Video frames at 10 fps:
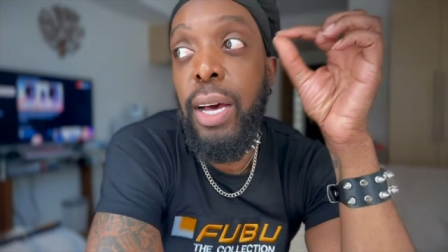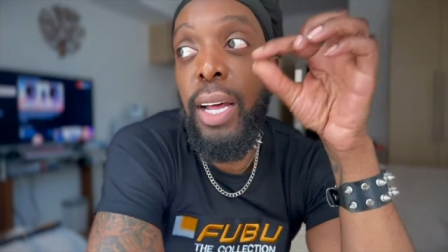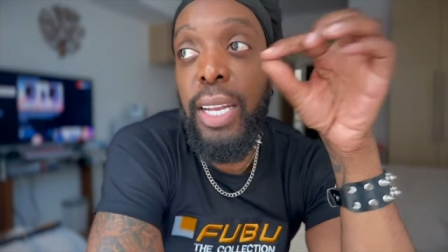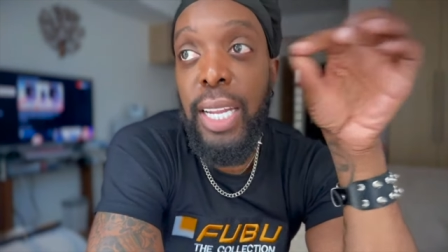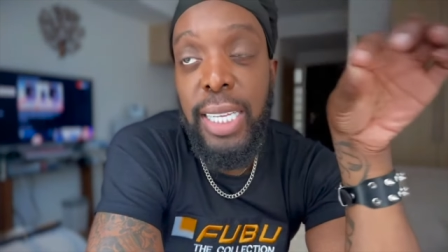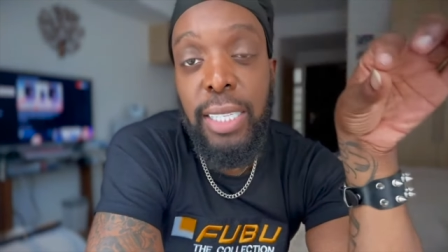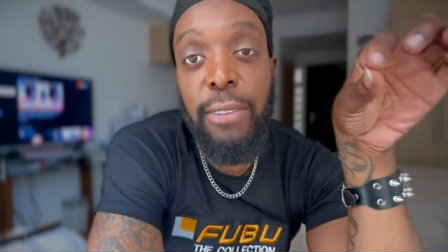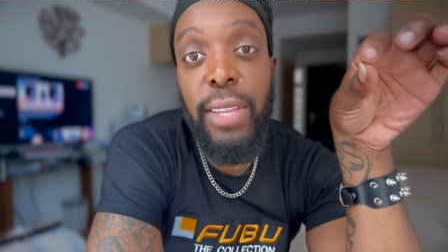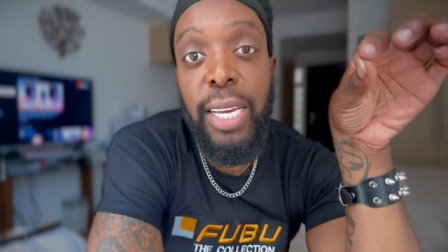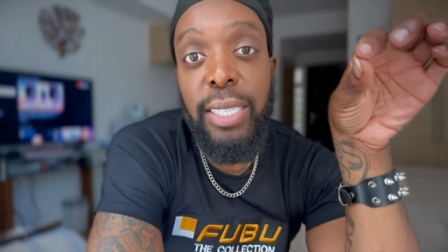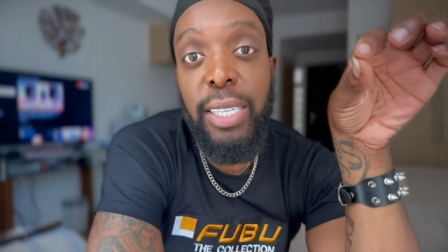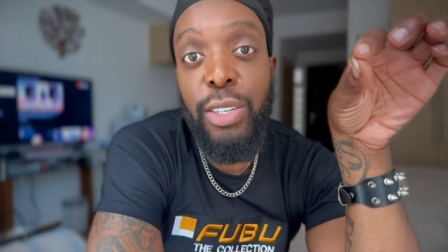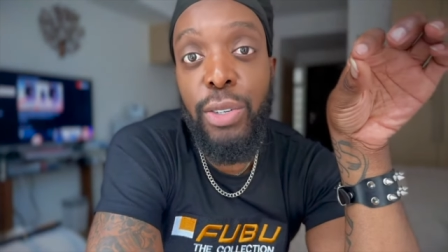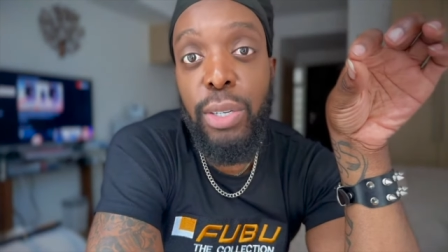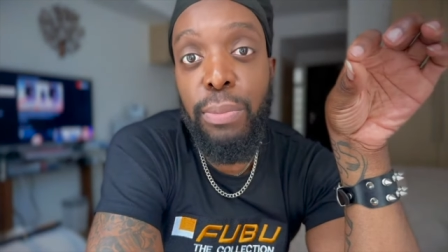a list of things
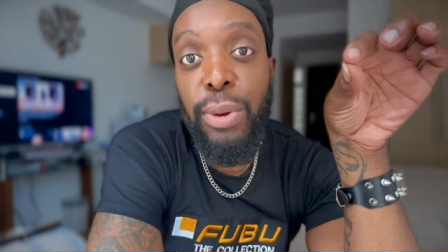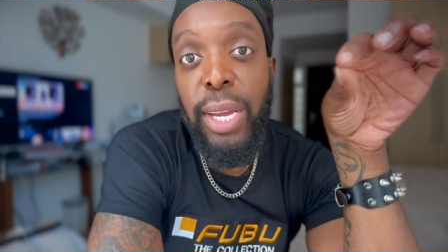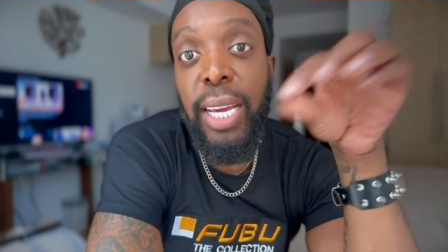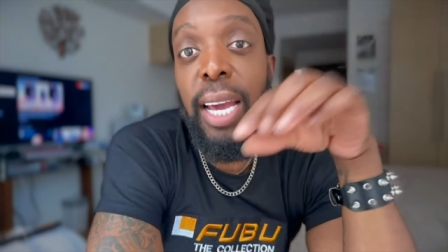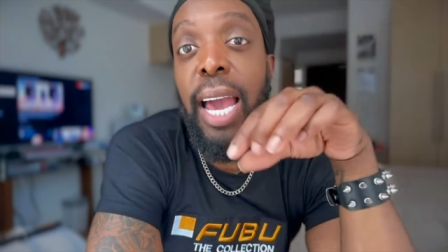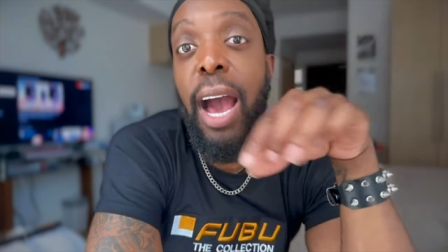that you should bring.